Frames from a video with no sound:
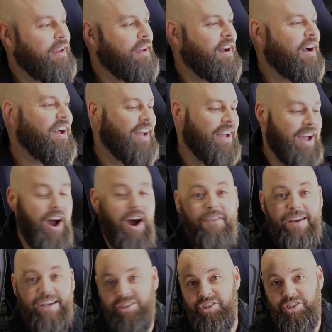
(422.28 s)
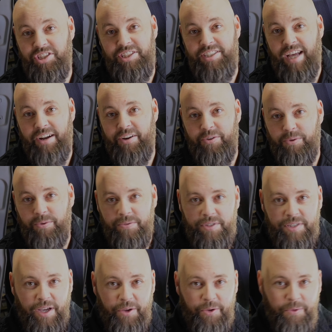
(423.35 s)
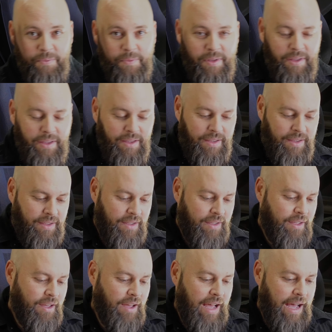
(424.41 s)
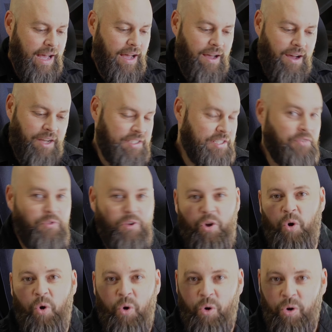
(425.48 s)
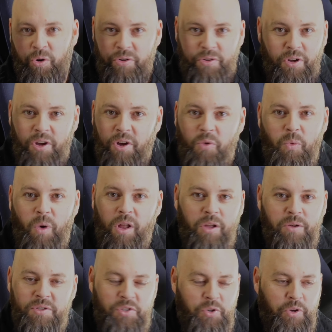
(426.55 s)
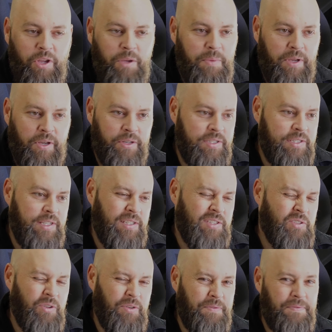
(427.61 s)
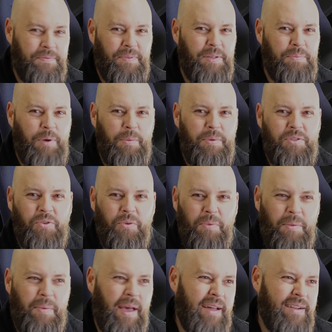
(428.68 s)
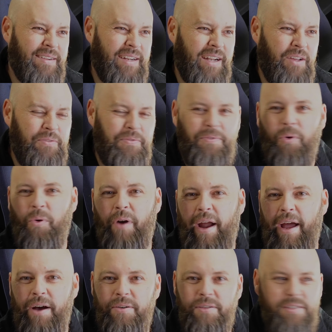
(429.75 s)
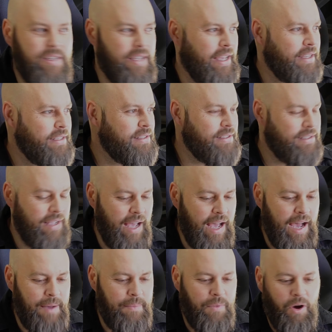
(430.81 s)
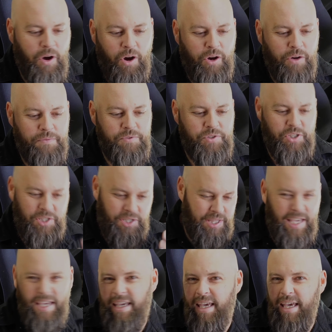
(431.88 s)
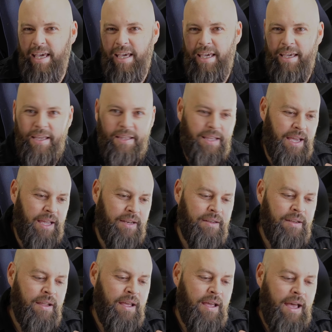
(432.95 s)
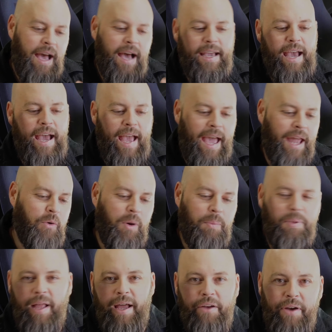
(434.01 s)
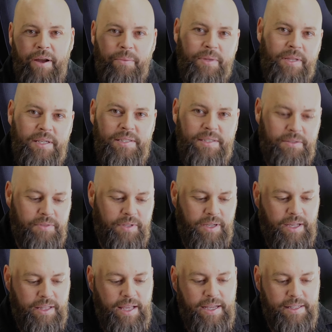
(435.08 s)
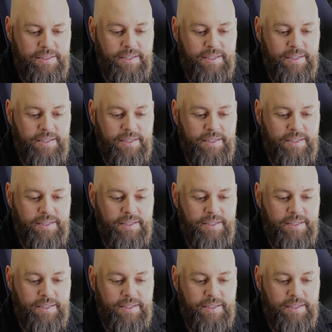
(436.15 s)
I've actually just done it all. So I didn't record while I was doing it because it probably took me about, I don't know, 4 hours, I guess, of just thinking and then, okay, how do I play around with this and everything like that.